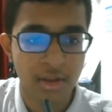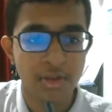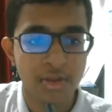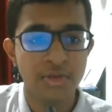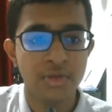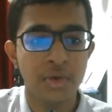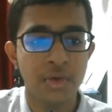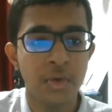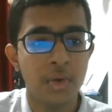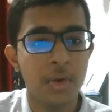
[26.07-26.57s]

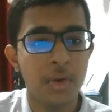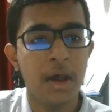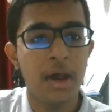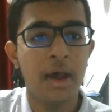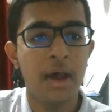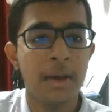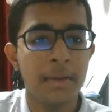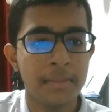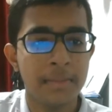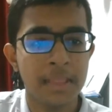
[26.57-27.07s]
So
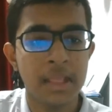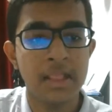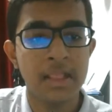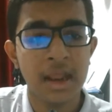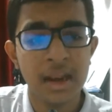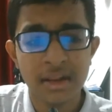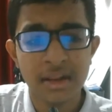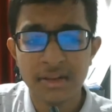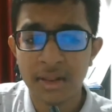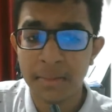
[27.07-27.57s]

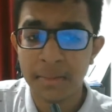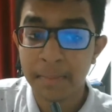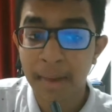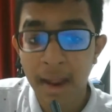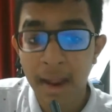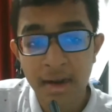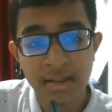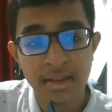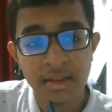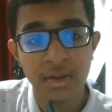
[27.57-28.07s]
there is a
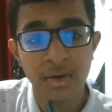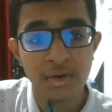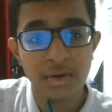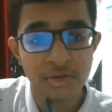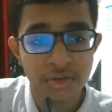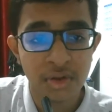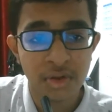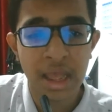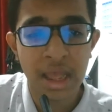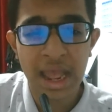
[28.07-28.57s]
bad thing
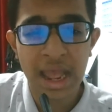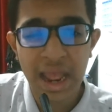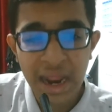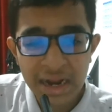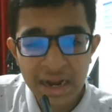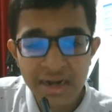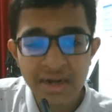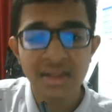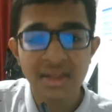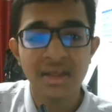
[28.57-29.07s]
also,
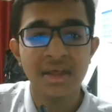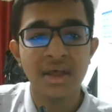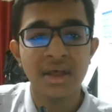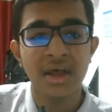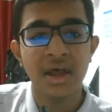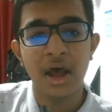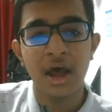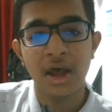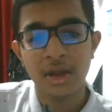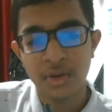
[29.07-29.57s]
and
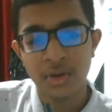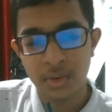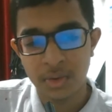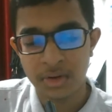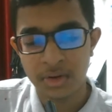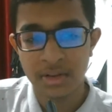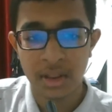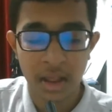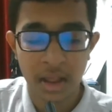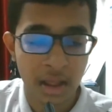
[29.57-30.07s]
a
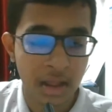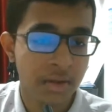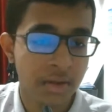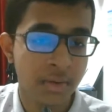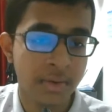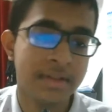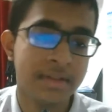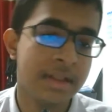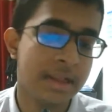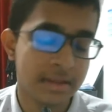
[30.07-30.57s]

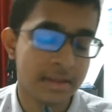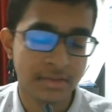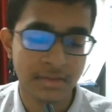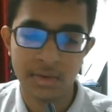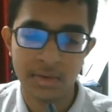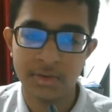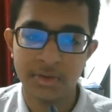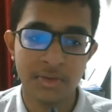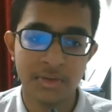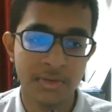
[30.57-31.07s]
good things
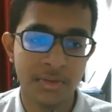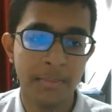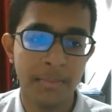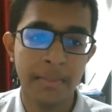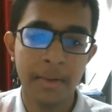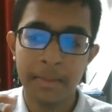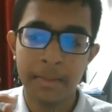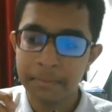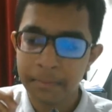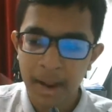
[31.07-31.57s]
also,
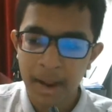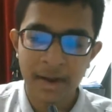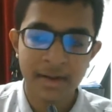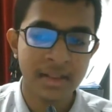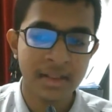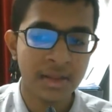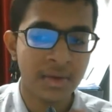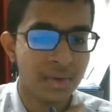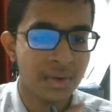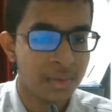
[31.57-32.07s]
but bad
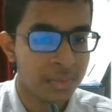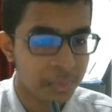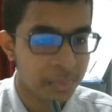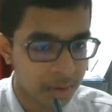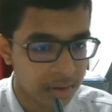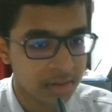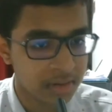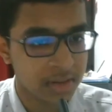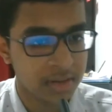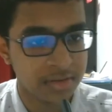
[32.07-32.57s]
thing, only
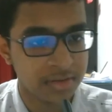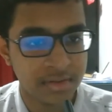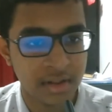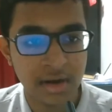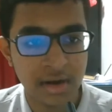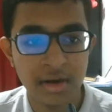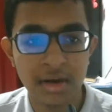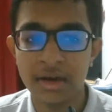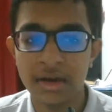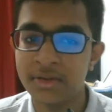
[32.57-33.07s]
one thing is
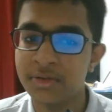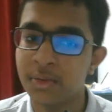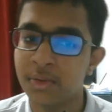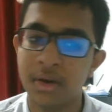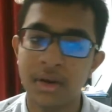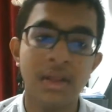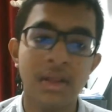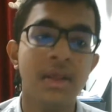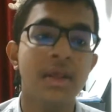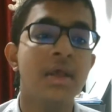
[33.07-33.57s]
that it's
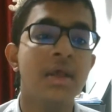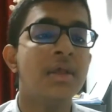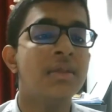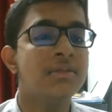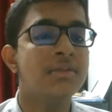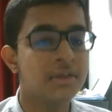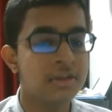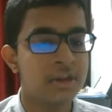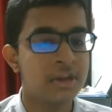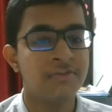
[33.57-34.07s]
only
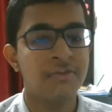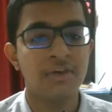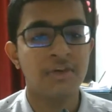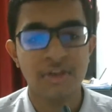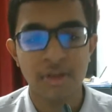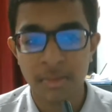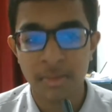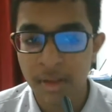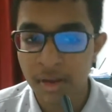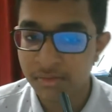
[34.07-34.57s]
64
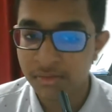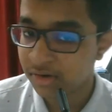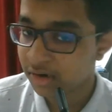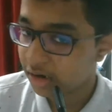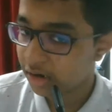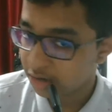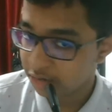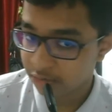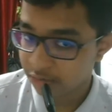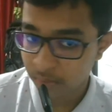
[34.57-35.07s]
GB of
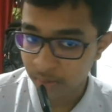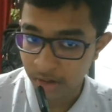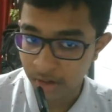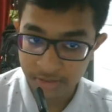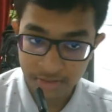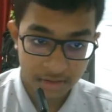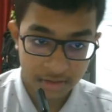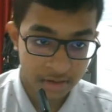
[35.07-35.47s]
internal storage.